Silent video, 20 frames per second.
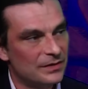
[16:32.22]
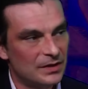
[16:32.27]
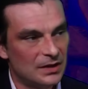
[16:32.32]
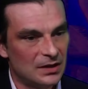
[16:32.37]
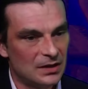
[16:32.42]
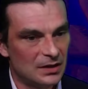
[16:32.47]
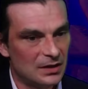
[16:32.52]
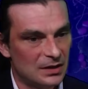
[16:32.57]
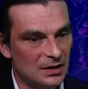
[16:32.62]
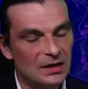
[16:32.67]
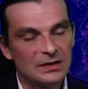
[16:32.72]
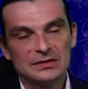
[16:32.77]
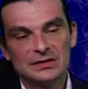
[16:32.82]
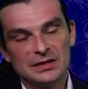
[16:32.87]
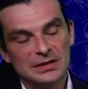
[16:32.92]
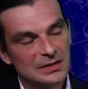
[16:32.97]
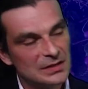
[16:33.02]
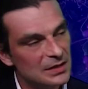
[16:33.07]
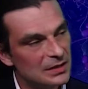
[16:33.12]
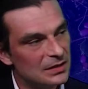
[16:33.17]

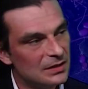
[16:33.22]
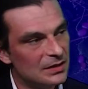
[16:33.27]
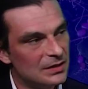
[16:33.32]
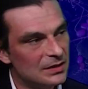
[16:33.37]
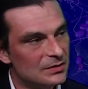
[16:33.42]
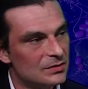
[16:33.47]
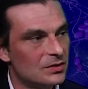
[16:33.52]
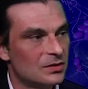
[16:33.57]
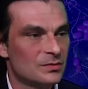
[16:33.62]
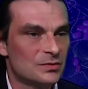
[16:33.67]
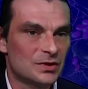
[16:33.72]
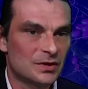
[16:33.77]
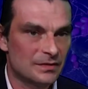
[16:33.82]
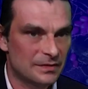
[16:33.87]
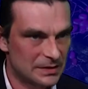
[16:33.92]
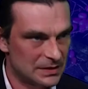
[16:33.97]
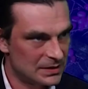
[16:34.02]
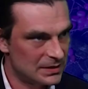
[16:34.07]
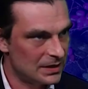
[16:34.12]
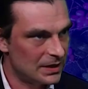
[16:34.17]
artistically in terms of
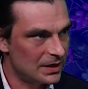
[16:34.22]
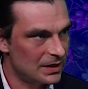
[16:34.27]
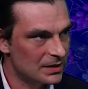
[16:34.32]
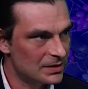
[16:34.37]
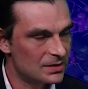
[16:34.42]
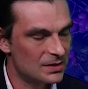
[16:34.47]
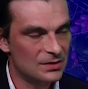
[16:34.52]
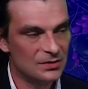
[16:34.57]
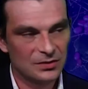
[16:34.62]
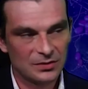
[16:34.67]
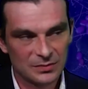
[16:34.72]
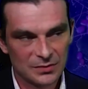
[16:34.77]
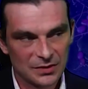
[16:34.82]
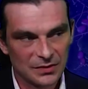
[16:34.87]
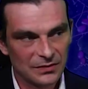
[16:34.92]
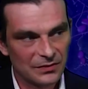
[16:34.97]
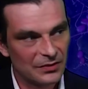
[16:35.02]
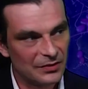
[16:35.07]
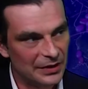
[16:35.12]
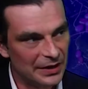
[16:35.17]
aesthetics, in terms
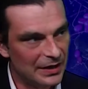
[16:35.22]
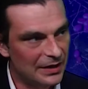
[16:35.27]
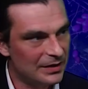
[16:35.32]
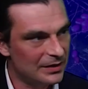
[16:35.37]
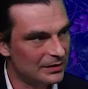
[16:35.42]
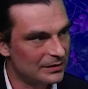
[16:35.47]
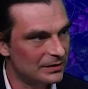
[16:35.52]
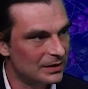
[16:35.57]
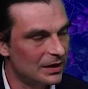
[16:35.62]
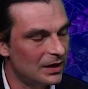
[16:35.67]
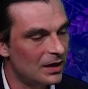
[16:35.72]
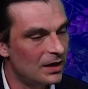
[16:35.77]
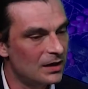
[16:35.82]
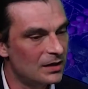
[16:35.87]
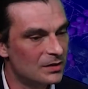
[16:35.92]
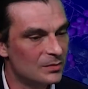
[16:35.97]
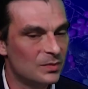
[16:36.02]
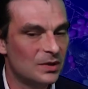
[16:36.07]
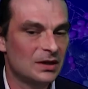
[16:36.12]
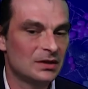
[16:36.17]
of creating the
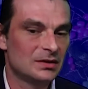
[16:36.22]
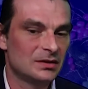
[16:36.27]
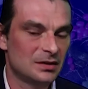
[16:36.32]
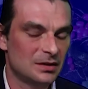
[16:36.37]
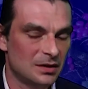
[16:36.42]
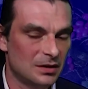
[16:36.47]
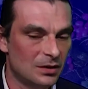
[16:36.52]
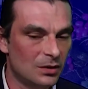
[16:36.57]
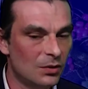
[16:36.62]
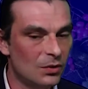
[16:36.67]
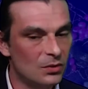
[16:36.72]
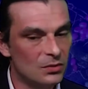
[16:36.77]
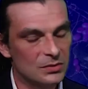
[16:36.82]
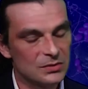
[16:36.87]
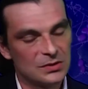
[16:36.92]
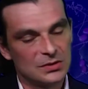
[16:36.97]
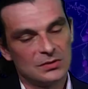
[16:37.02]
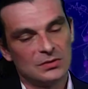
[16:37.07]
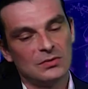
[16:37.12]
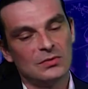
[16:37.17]
art, but
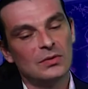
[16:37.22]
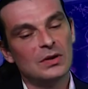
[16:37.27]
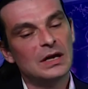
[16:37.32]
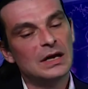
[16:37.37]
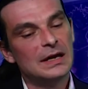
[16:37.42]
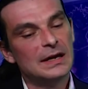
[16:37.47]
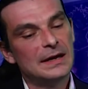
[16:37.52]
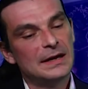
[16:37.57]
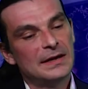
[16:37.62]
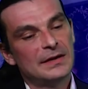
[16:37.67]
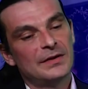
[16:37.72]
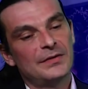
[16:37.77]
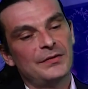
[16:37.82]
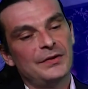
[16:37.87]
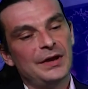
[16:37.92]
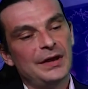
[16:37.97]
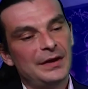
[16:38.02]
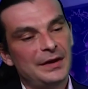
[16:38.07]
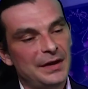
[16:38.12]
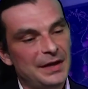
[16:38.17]
also
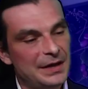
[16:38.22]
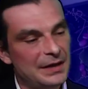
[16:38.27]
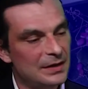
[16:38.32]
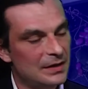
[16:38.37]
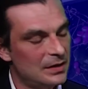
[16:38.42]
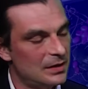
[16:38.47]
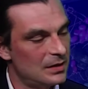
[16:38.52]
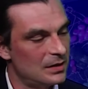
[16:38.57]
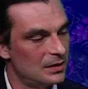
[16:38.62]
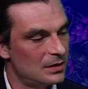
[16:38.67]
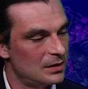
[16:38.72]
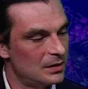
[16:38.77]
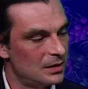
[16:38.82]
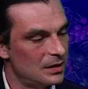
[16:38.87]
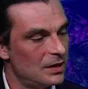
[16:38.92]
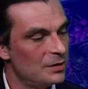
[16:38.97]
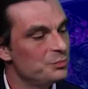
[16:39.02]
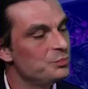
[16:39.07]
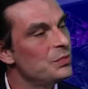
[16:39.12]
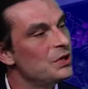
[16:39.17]
creating a
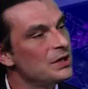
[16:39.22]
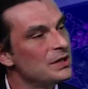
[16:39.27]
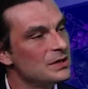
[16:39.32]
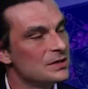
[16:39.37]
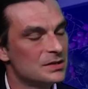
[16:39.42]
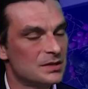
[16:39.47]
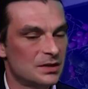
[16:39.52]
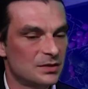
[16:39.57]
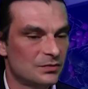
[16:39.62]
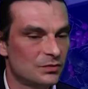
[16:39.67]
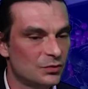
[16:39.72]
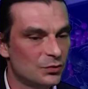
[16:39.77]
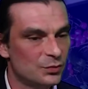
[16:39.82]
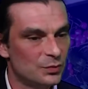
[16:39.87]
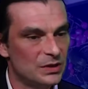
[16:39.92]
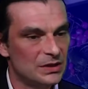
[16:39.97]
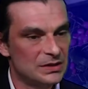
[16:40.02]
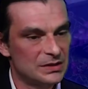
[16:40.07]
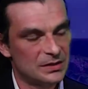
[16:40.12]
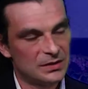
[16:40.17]
piece that would
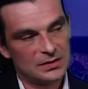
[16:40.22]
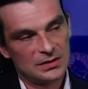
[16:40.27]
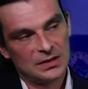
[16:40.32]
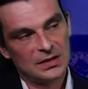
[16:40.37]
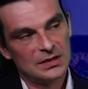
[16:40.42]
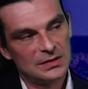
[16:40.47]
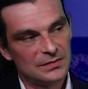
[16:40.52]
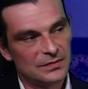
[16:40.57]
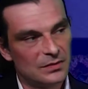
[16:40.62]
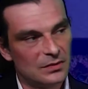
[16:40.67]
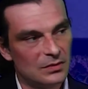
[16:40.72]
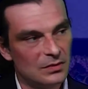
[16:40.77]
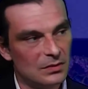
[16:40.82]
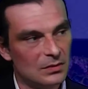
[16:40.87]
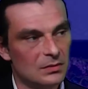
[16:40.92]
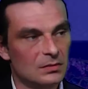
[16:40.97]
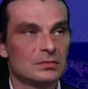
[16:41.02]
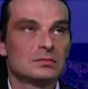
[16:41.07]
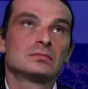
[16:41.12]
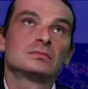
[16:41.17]
be
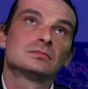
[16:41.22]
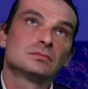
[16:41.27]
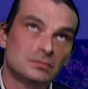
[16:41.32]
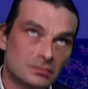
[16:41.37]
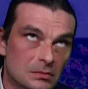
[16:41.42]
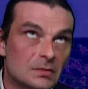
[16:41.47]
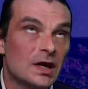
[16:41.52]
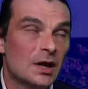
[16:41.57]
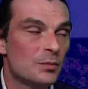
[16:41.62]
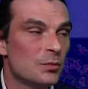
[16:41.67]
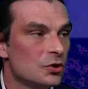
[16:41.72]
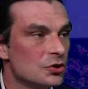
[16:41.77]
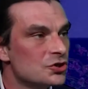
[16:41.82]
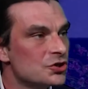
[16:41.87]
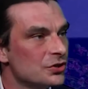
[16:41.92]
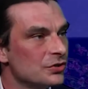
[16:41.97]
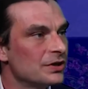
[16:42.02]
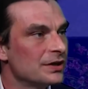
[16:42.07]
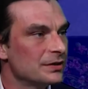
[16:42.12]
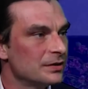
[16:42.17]
successful
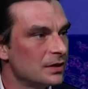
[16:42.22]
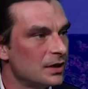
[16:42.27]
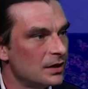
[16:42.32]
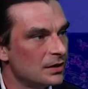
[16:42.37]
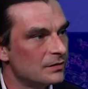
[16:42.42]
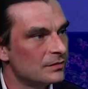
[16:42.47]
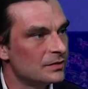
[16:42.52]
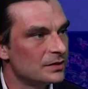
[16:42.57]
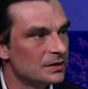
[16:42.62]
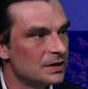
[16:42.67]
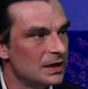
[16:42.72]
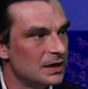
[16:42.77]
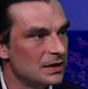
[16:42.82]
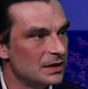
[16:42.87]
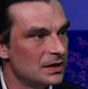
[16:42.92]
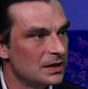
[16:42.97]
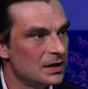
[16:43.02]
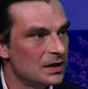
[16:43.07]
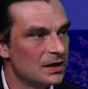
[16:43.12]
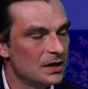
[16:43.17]
commercially in the end of the day.
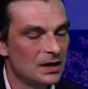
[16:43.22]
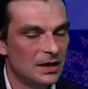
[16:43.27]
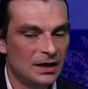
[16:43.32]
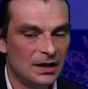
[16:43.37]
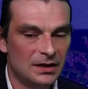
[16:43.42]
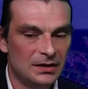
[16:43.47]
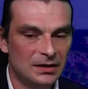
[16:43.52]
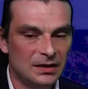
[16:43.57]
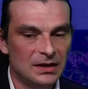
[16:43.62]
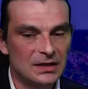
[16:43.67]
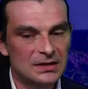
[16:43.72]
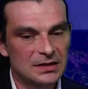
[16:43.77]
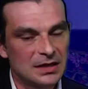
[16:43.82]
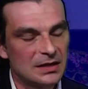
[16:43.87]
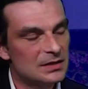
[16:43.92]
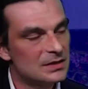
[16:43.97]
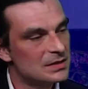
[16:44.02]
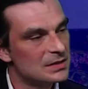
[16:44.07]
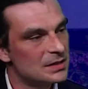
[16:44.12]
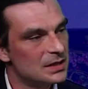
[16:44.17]
And as I
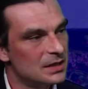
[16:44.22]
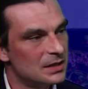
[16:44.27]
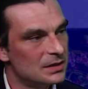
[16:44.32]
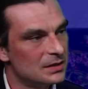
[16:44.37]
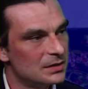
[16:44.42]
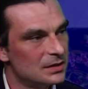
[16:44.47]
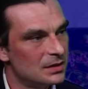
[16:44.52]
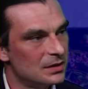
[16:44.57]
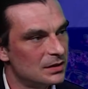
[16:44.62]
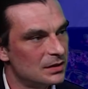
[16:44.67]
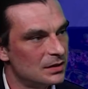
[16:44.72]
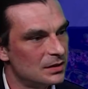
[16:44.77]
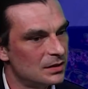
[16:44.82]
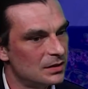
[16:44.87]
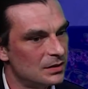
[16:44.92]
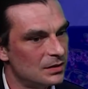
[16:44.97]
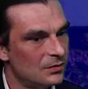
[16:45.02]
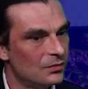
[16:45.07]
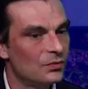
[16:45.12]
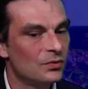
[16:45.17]
understand
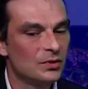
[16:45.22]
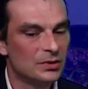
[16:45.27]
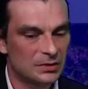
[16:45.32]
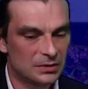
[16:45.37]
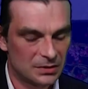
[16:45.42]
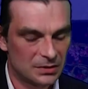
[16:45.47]
what